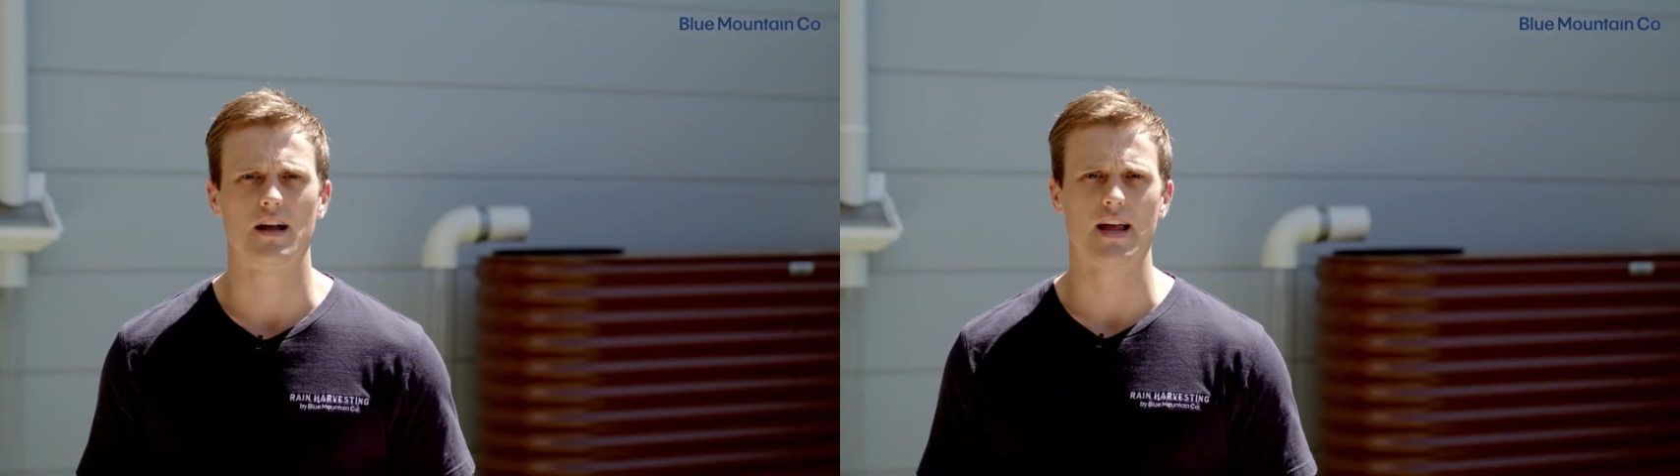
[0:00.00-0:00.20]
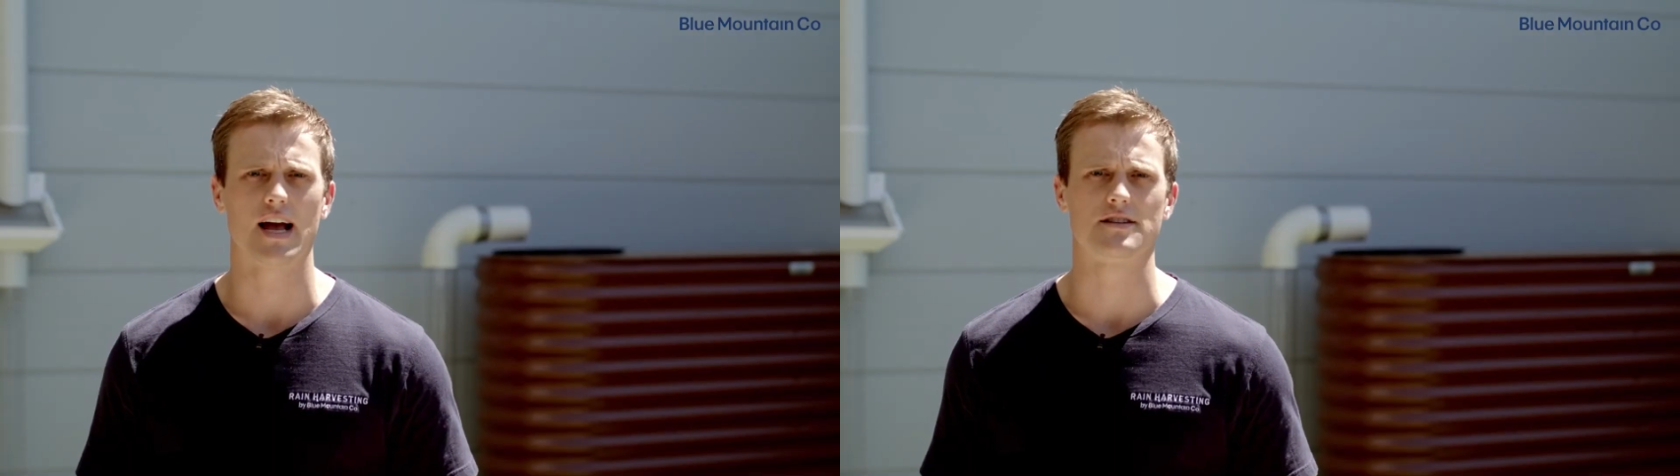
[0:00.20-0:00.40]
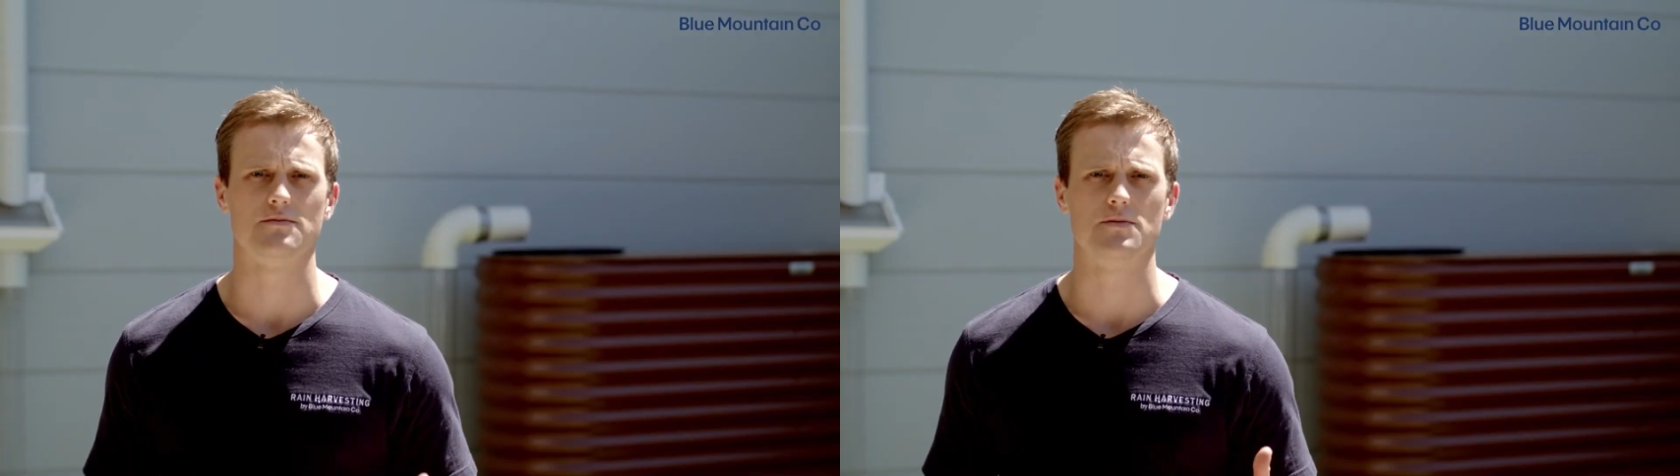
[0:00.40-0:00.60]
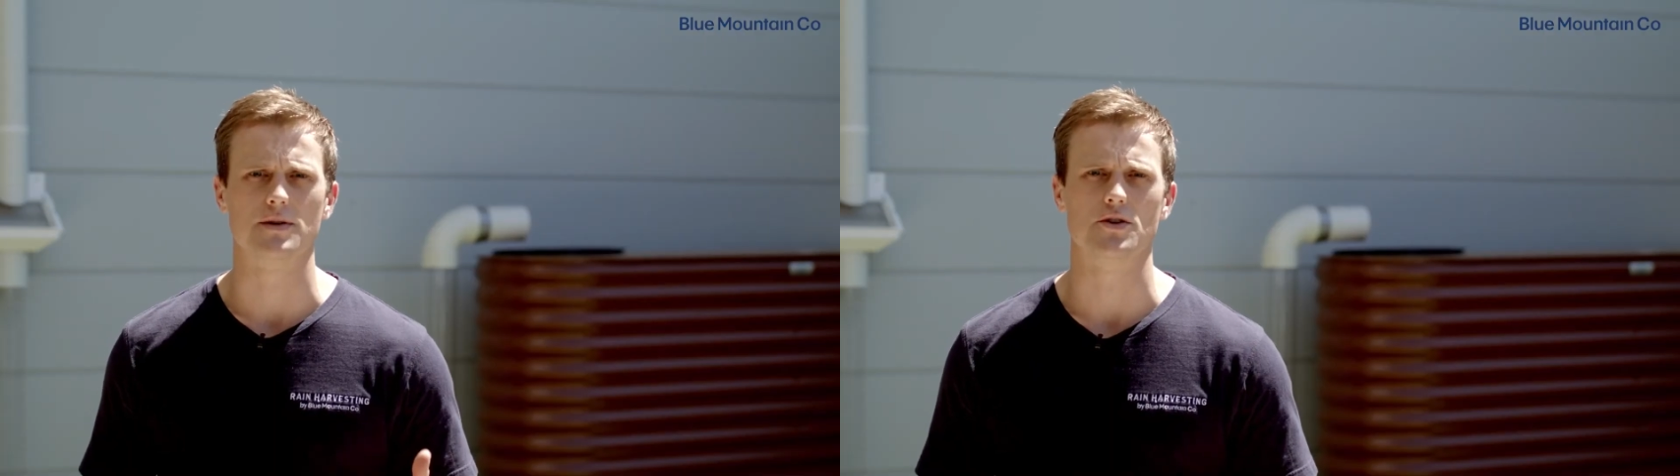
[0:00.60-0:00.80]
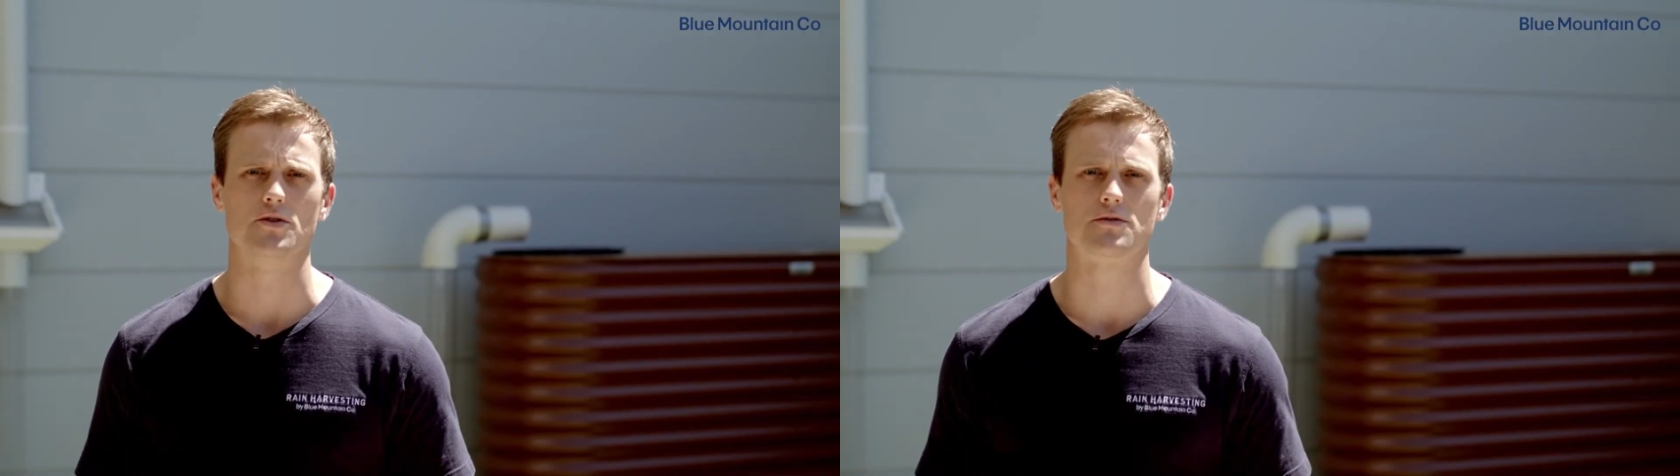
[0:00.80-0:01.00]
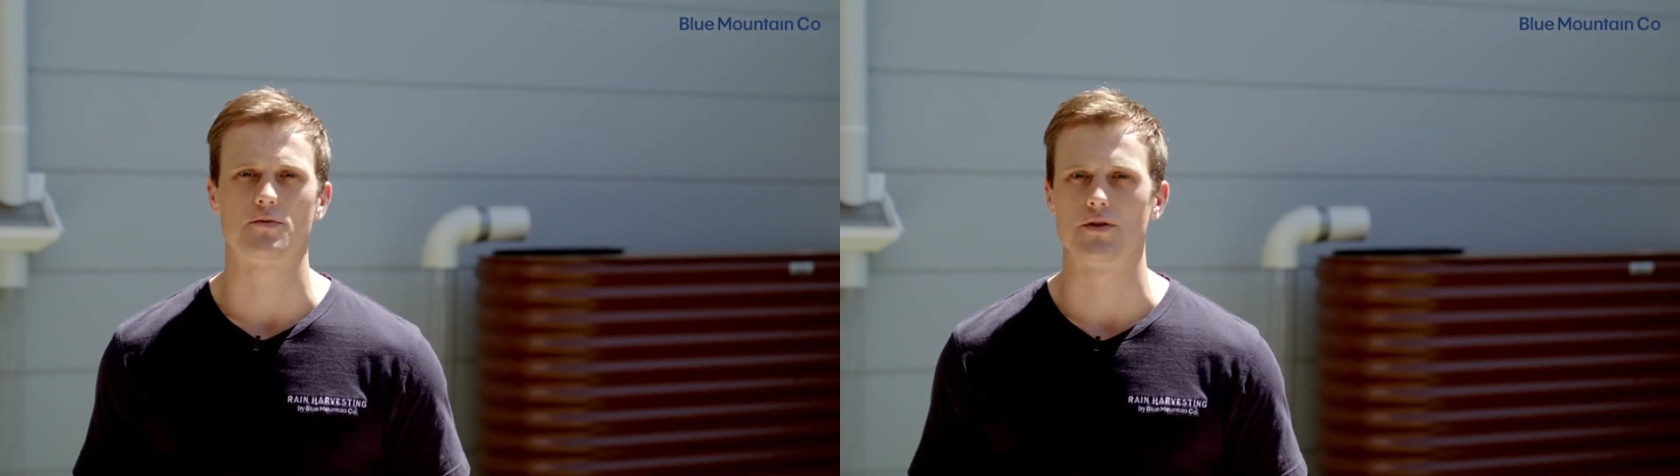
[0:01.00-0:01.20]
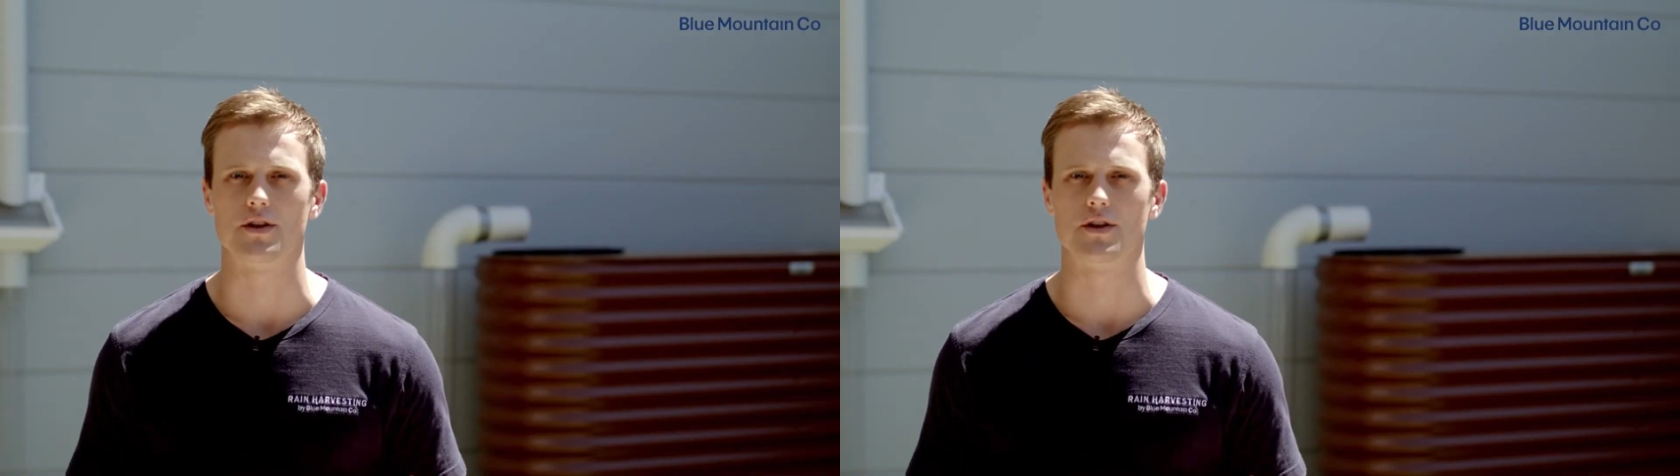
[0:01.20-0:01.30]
allows them to be used for a